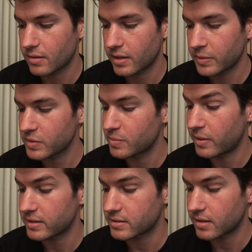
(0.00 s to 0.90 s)
that it was
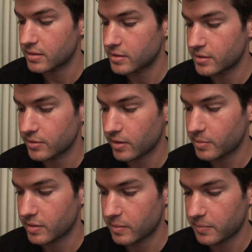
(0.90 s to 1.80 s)
best not to
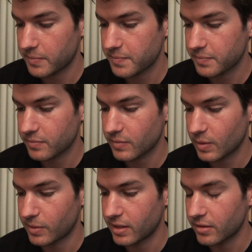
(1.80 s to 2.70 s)
interrupt him
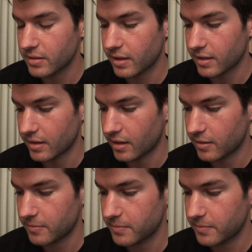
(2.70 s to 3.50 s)
when he looked like that.